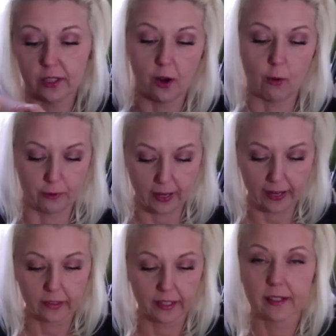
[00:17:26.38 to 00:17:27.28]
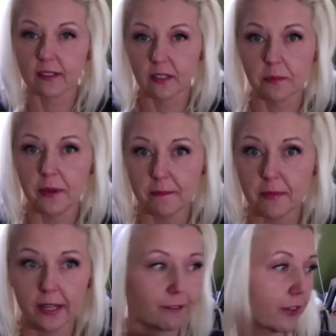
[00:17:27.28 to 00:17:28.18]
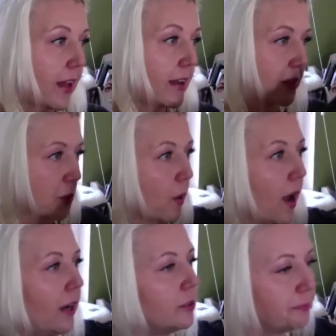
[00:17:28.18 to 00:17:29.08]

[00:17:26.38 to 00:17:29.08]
hopeful I'll get a little bit money for that as well.